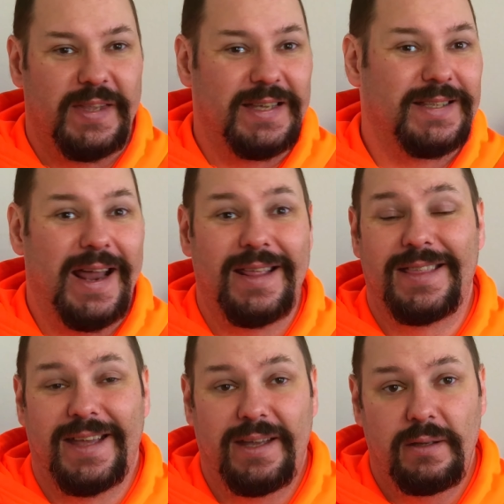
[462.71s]
is that a
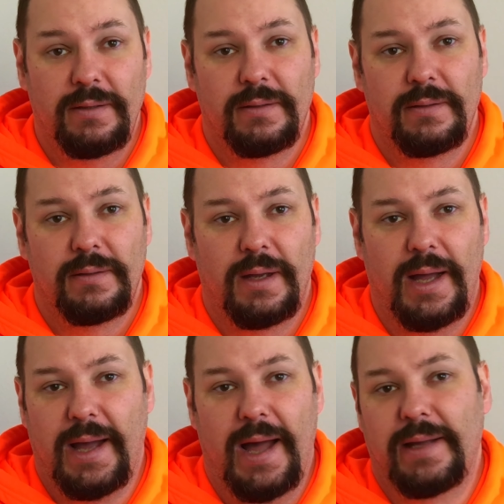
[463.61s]
thing?
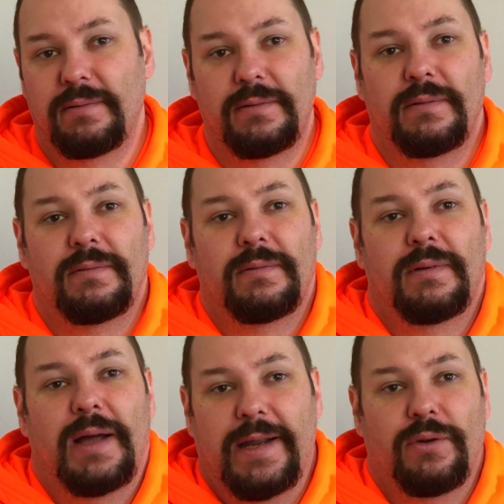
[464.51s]
I
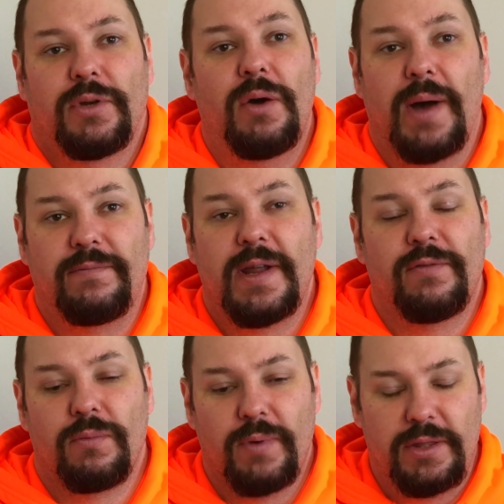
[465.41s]
don't know. I've
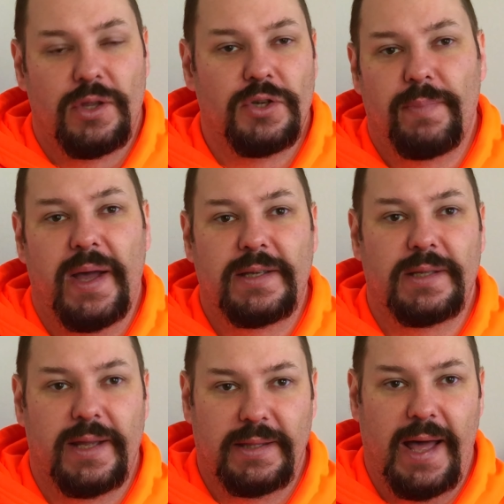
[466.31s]
never ridden those bikes
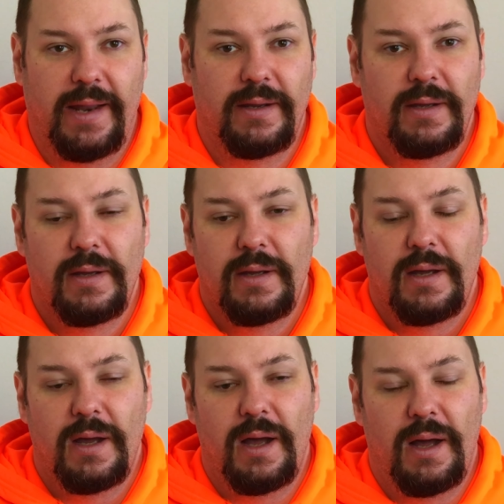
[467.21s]
like that.
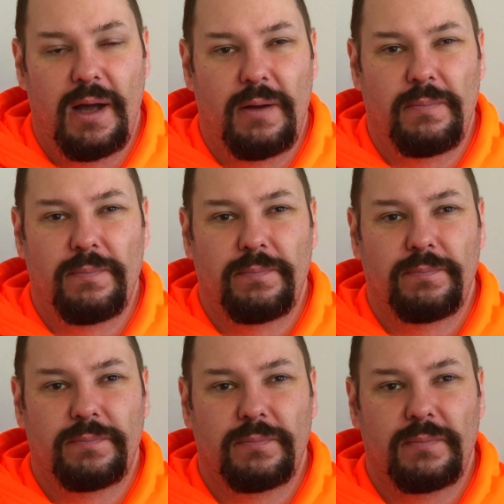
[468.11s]
I'm
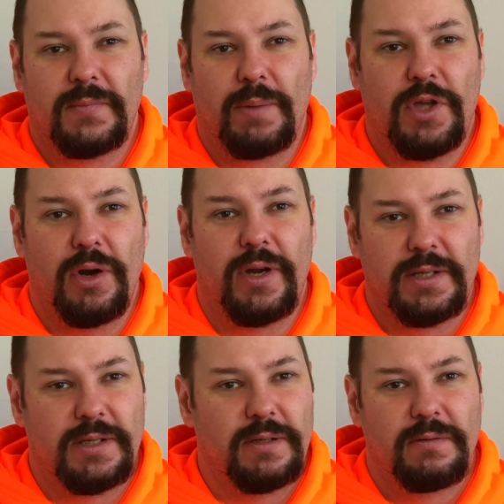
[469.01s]

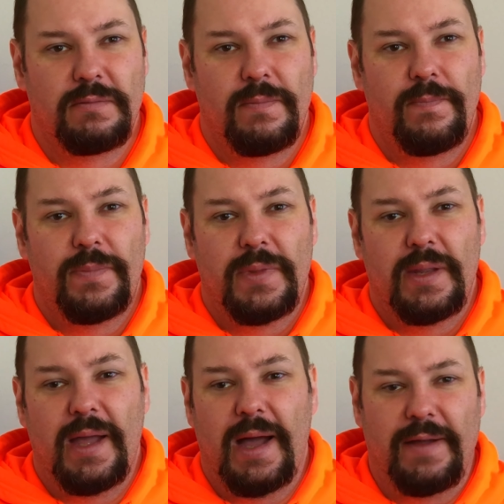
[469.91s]
curious.
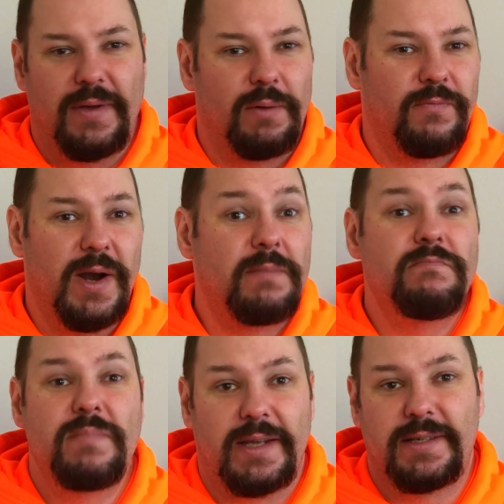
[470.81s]
I found very
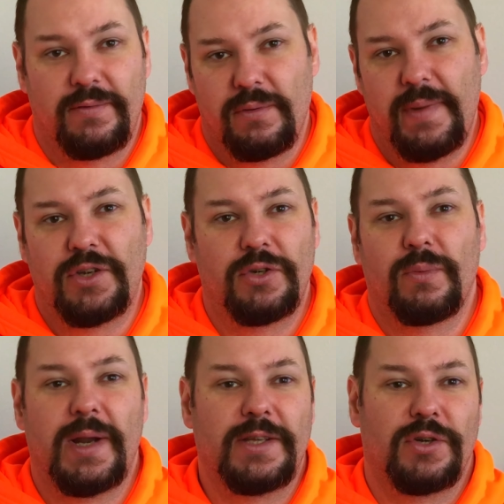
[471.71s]
mixed information
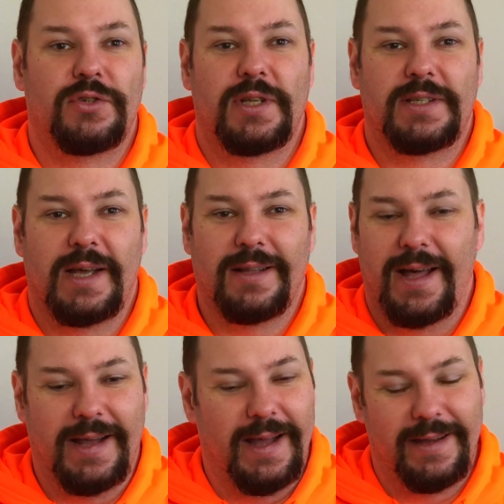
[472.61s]
when I searched this
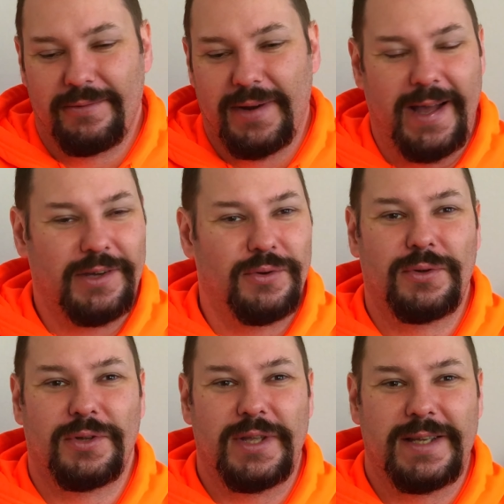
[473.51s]
online. When I
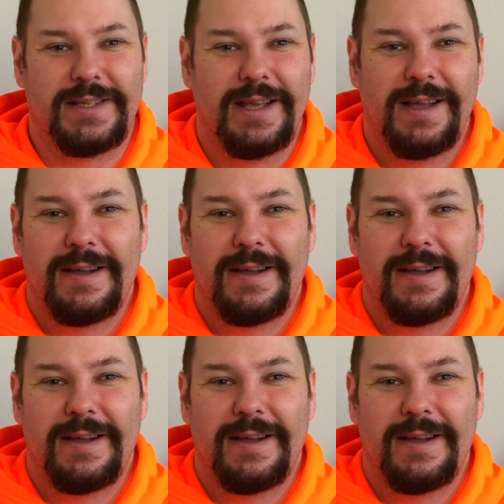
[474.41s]
Googled this,